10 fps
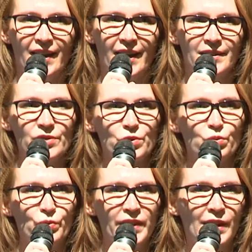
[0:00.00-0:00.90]
And this was
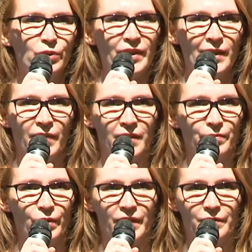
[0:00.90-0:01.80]
really, really
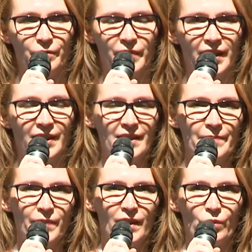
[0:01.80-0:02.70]
mind-blowing for me.
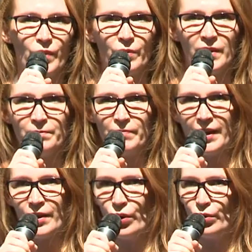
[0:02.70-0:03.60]
When I went
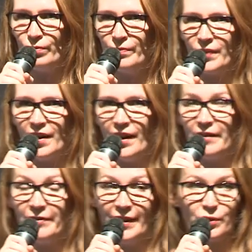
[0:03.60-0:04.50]
back home, I
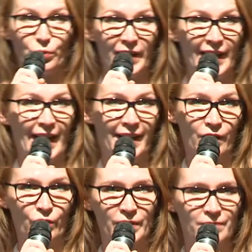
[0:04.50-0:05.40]
felt really
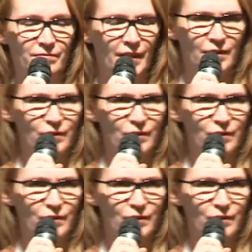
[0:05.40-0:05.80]
hangover, not